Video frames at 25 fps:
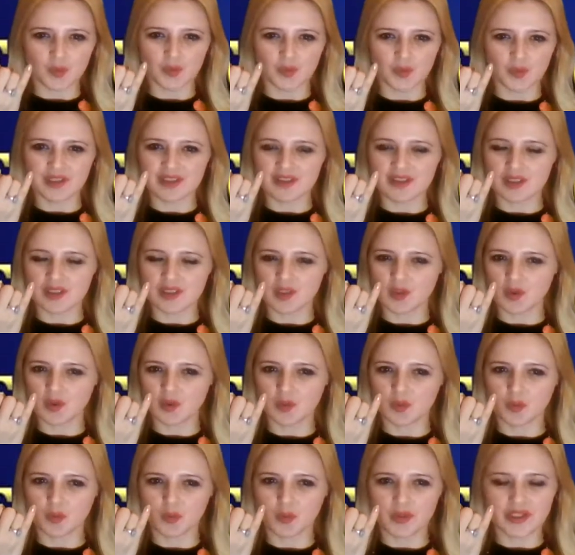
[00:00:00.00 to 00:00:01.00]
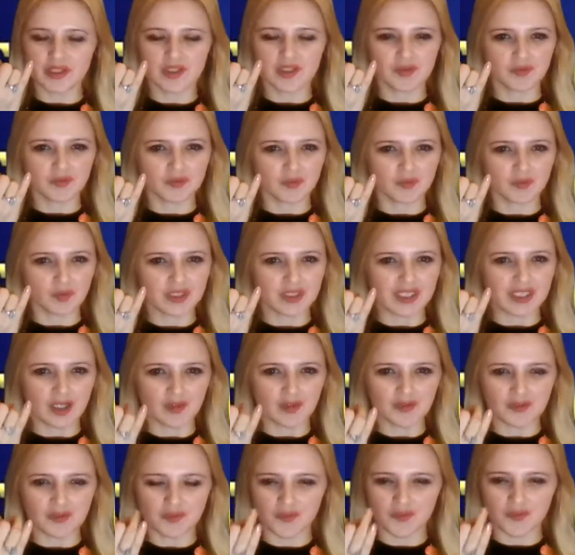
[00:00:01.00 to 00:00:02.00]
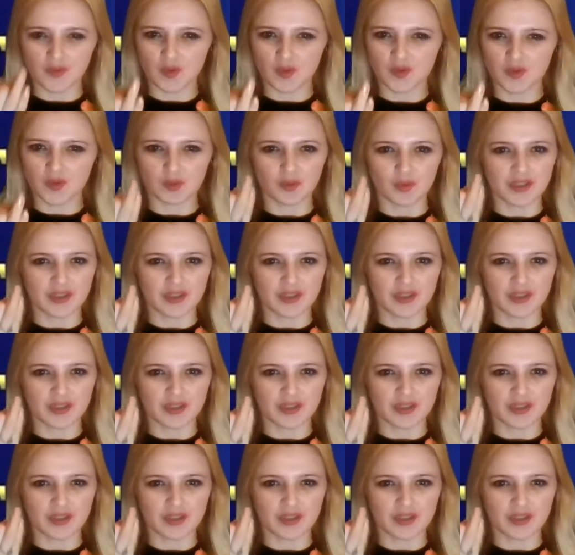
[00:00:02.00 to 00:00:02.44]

without food,